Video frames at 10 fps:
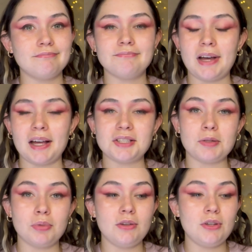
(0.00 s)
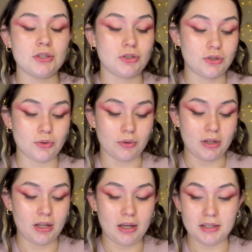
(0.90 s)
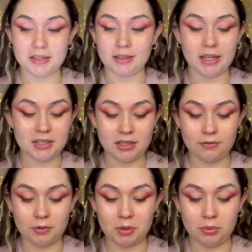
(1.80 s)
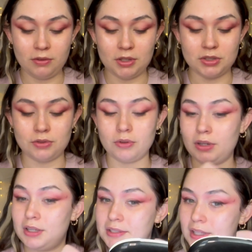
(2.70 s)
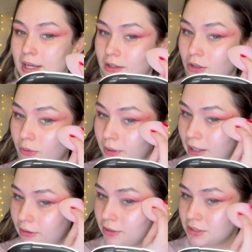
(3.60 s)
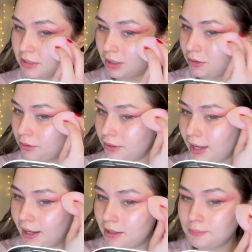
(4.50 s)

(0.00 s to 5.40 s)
as the lesson from the previous story is that going out is not all that.